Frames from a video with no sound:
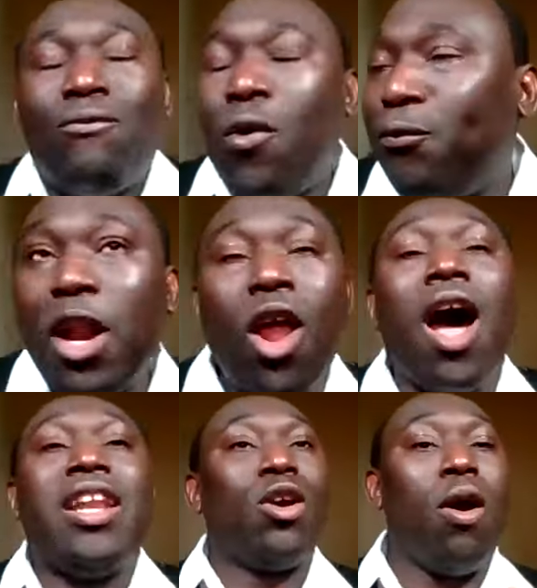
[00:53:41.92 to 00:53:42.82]
fulfilled
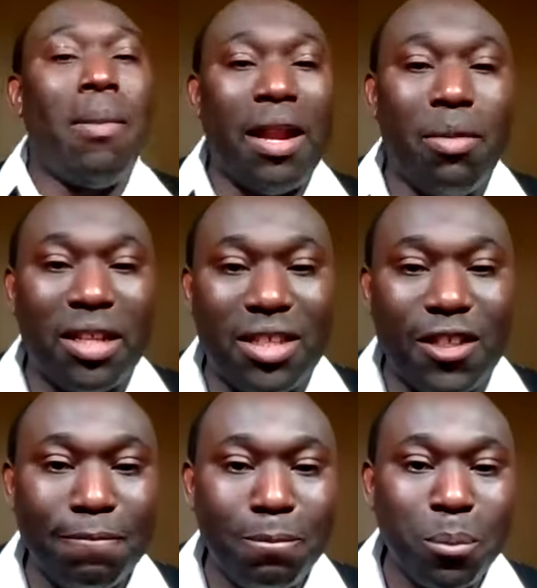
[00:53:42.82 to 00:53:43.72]
all the
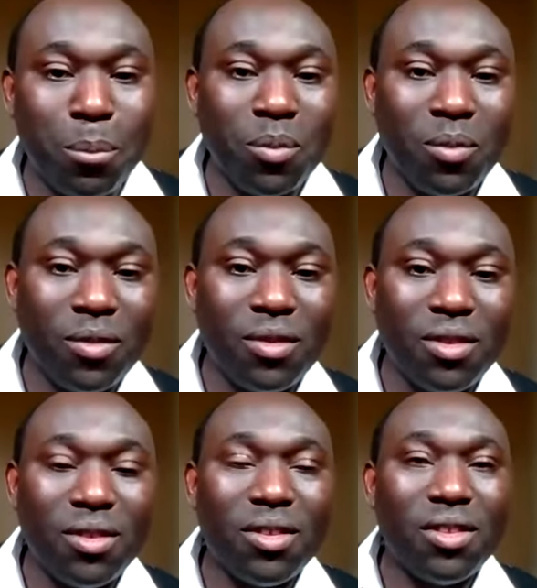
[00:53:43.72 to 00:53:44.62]
commandments,
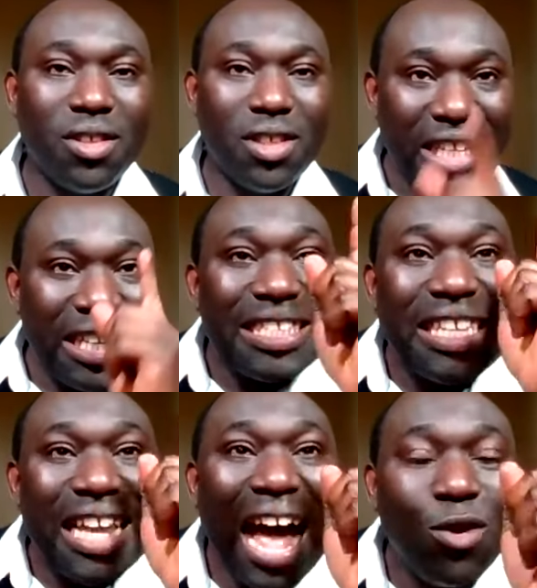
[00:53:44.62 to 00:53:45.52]
he
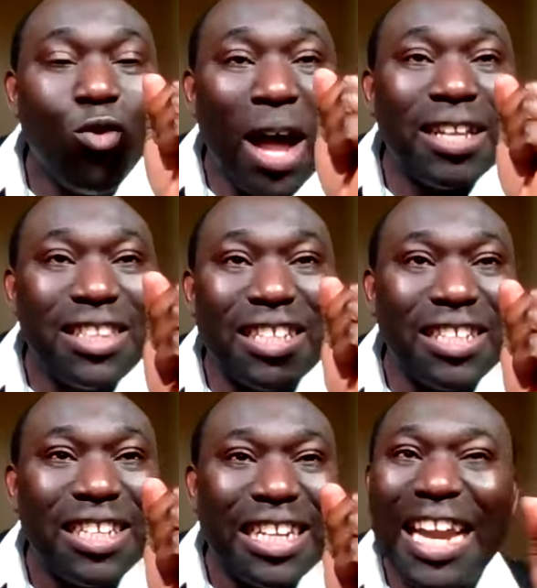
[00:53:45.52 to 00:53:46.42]
still had one
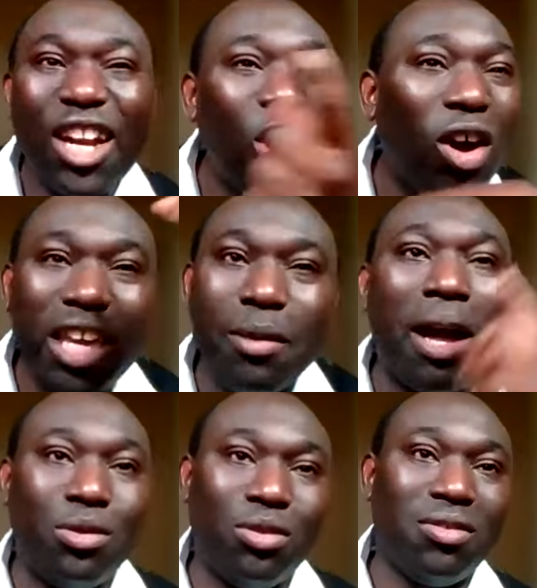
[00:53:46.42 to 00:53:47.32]
thing that knocked
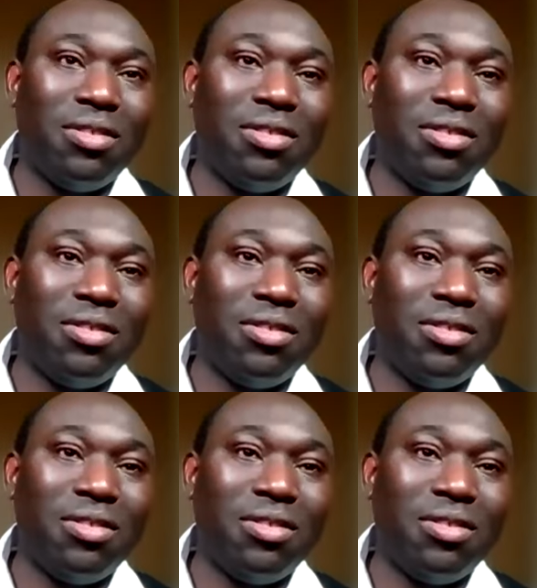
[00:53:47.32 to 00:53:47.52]
him out.